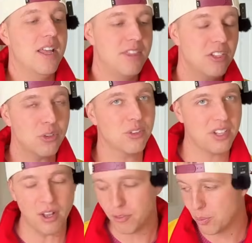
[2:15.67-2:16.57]
This will
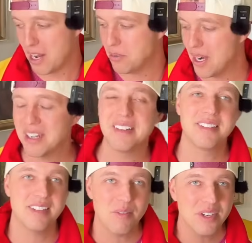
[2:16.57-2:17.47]
sell for right around
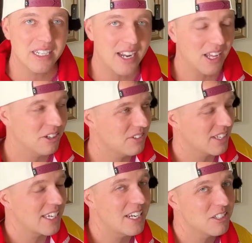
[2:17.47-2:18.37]
$70.
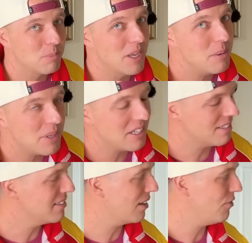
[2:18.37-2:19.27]
Again, it's been a minute
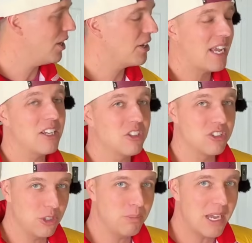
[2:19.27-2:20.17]
since I found a
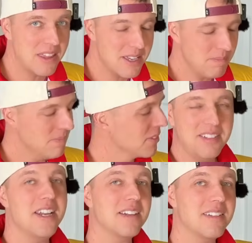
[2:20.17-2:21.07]
suit by them.
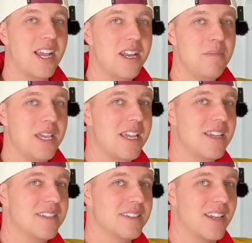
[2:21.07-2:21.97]
This next item
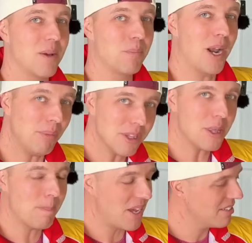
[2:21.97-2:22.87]
is probably
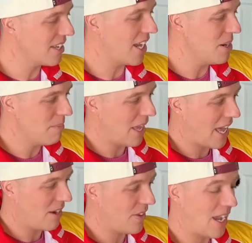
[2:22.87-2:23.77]
the best item
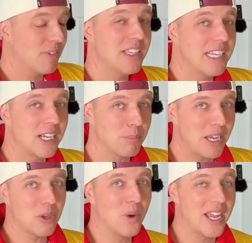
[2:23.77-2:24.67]
out of everything here. By
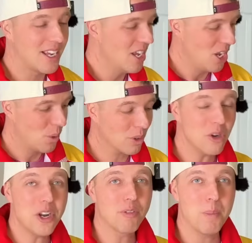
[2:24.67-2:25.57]
the way, we're
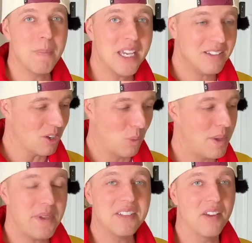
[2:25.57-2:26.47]
going over men's,
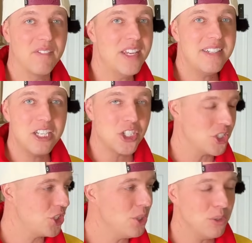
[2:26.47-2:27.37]
women's, vintage
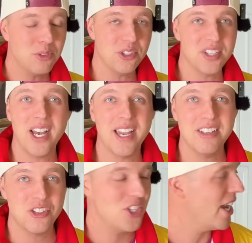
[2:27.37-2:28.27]
shoes,
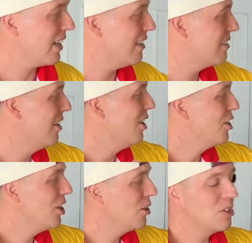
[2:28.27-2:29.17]
ties, jackets,
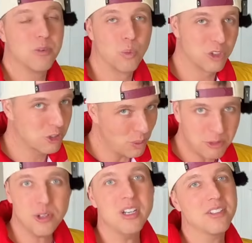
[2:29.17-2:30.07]
swim
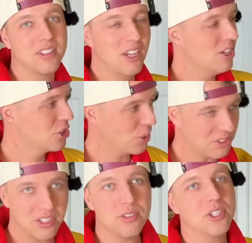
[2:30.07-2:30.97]
trunks, short
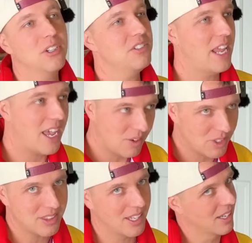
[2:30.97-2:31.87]
sleeve shirts,
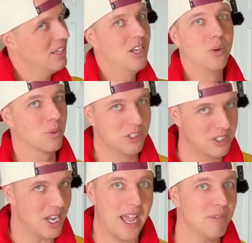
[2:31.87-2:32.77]
everything.
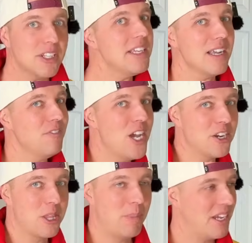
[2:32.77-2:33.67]
Everything I found
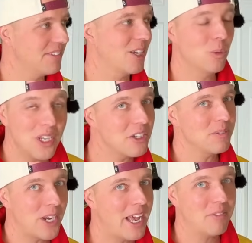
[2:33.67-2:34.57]
in the past like week
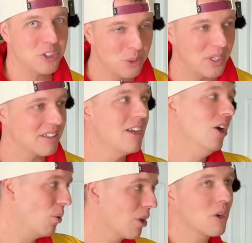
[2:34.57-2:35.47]
and a half, 2 weeks,
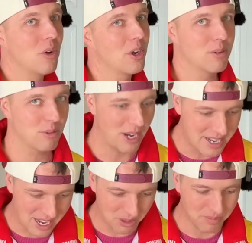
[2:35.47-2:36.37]
we're going over right
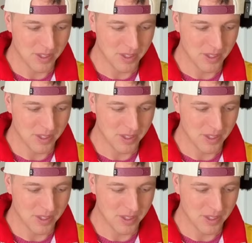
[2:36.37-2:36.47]
now.